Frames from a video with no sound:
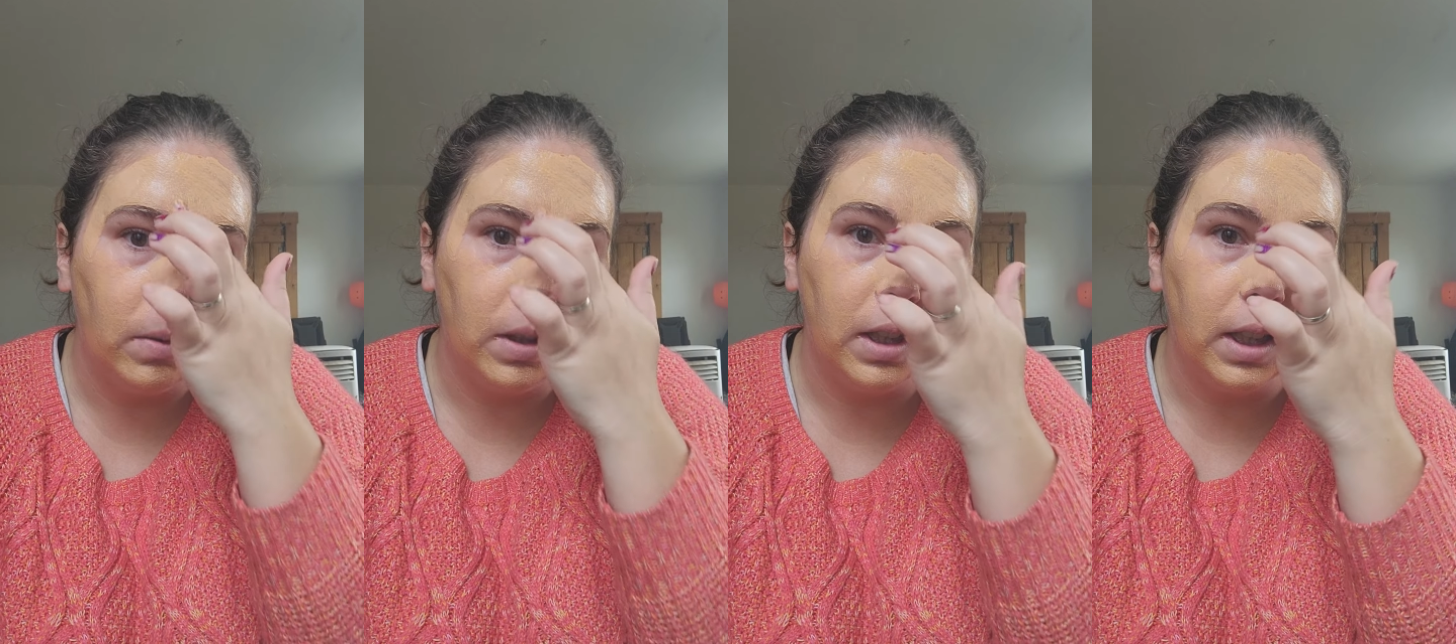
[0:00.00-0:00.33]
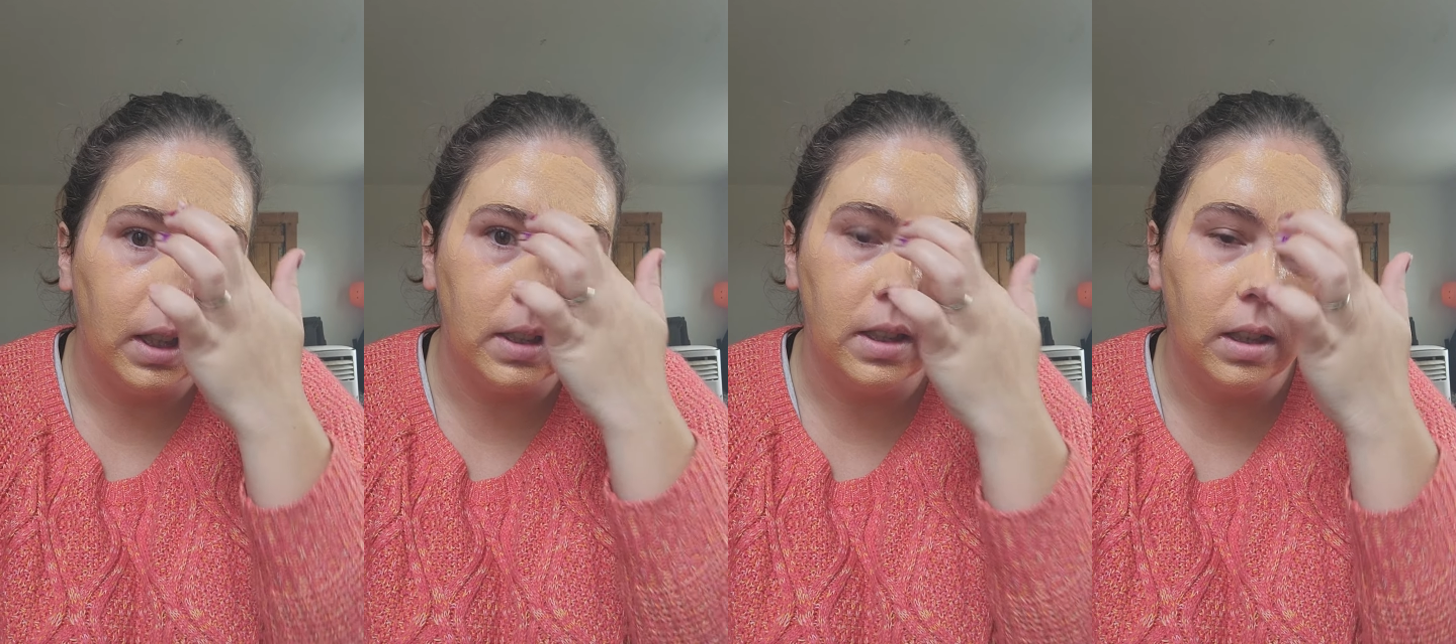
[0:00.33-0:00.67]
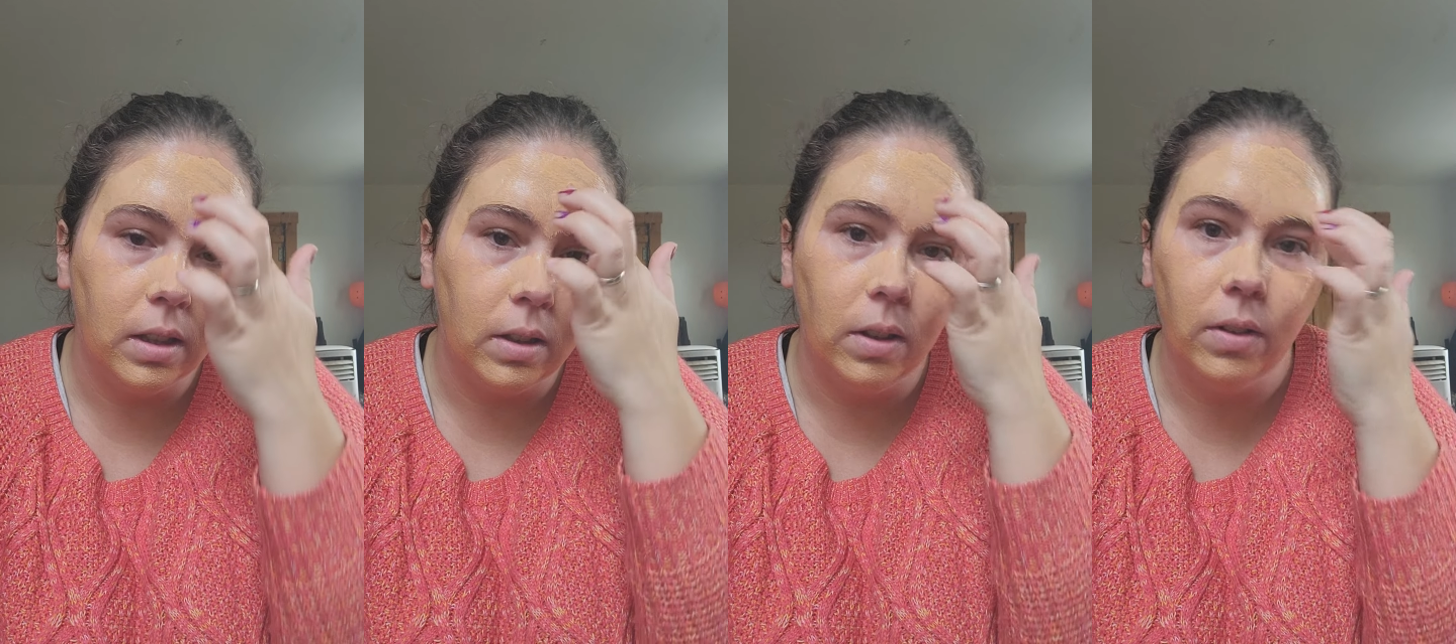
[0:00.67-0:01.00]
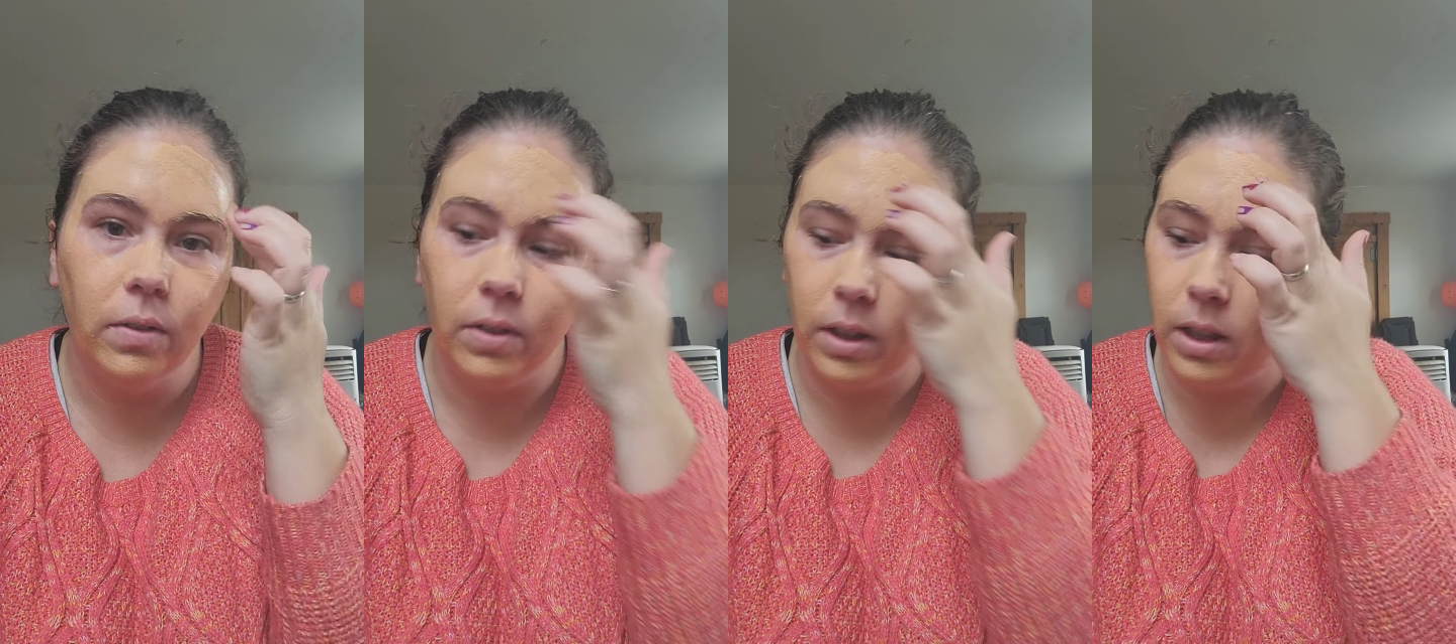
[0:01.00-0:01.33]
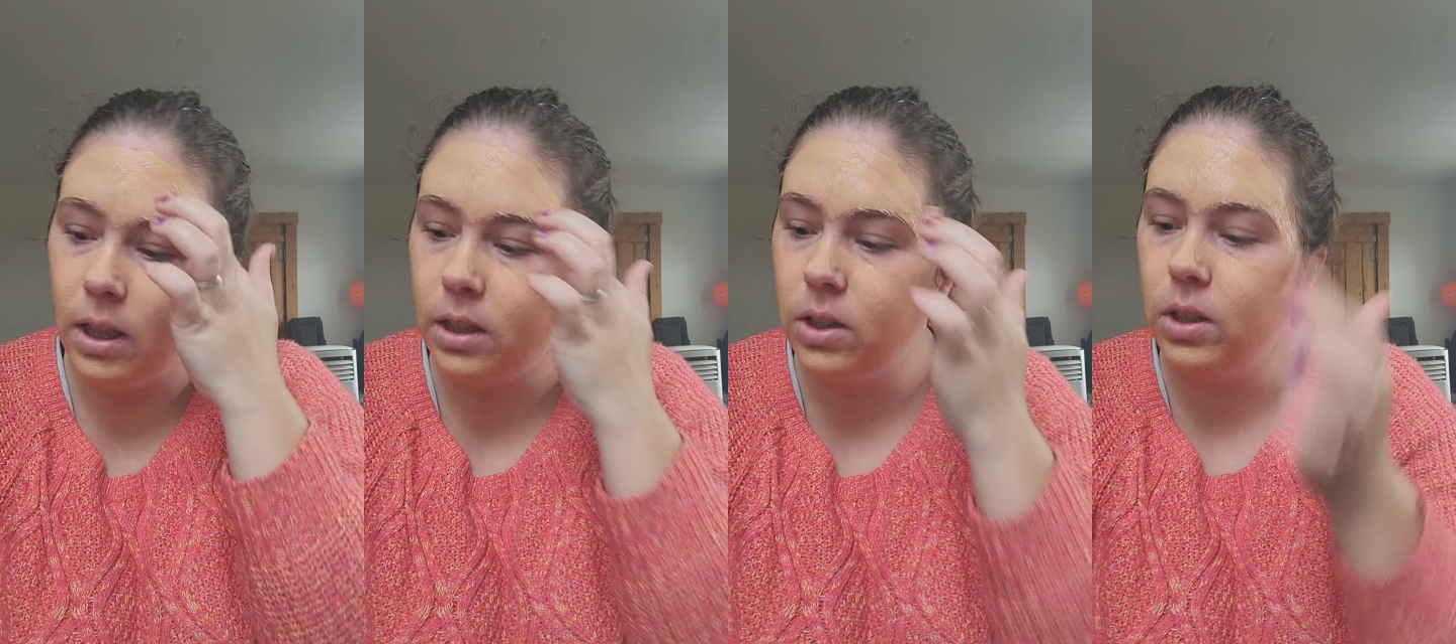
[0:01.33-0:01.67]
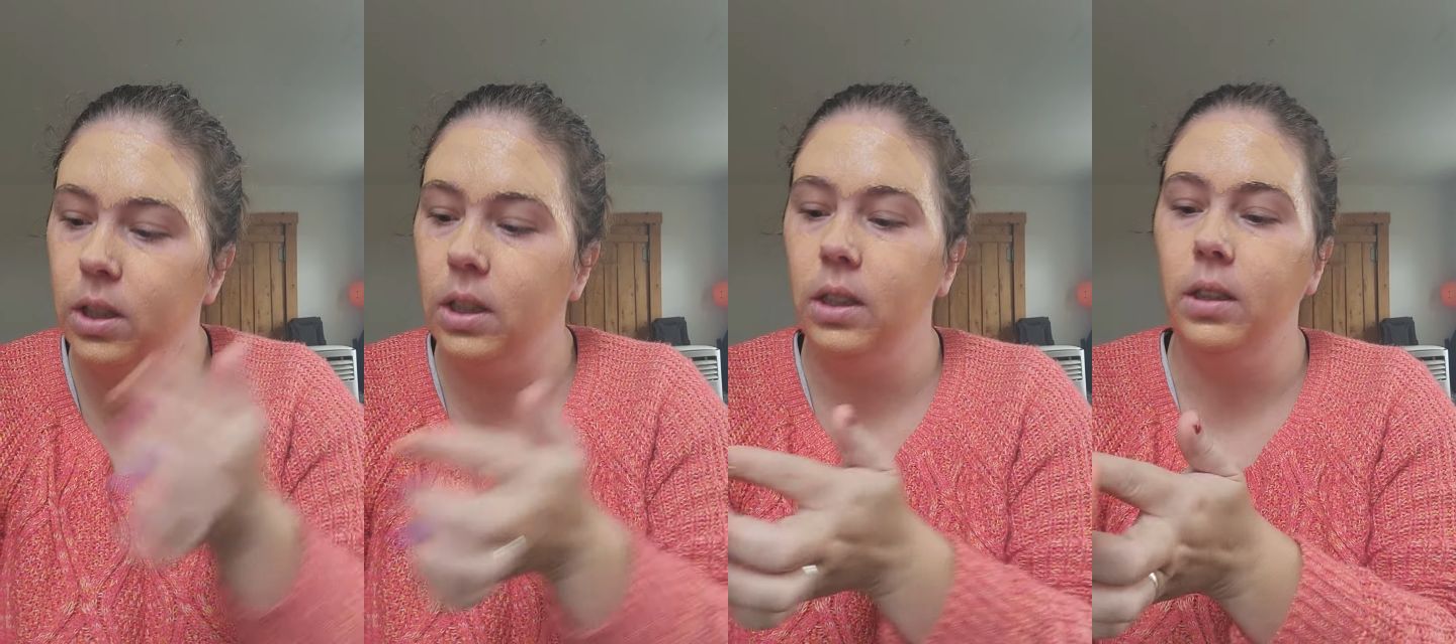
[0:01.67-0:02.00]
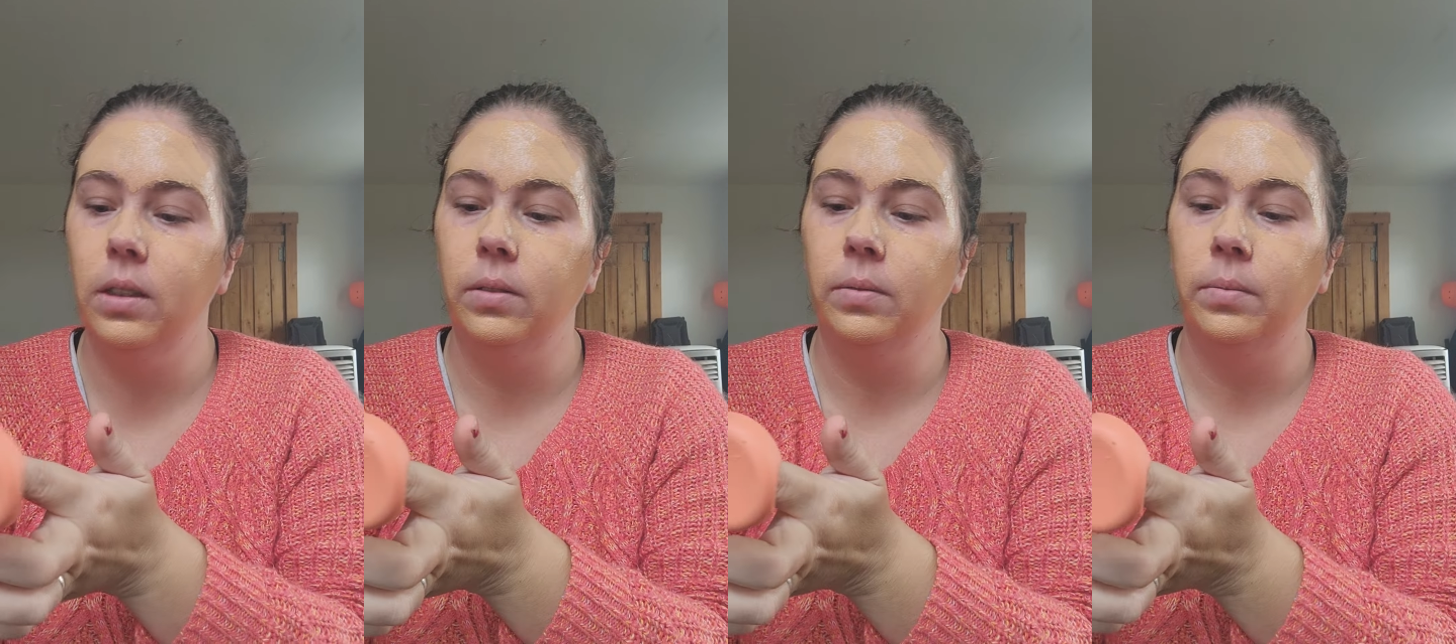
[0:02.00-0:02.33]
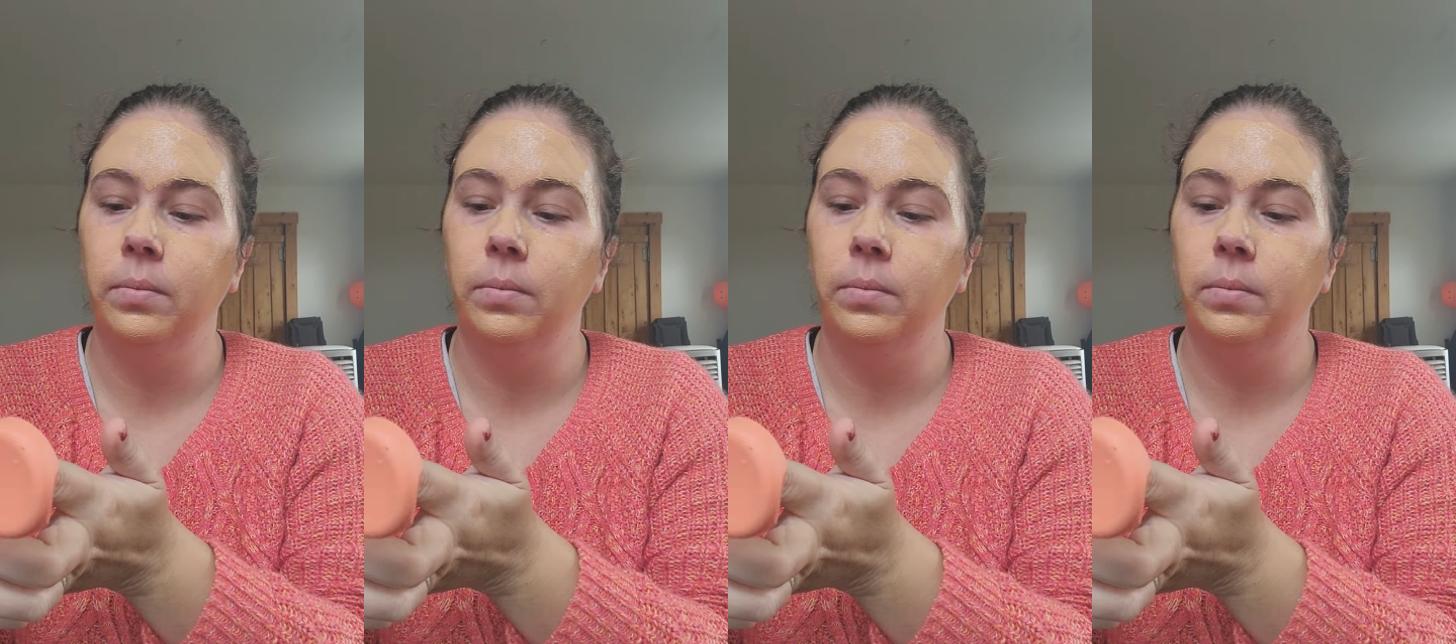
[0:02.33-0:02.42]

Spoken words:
of want to get done for next year.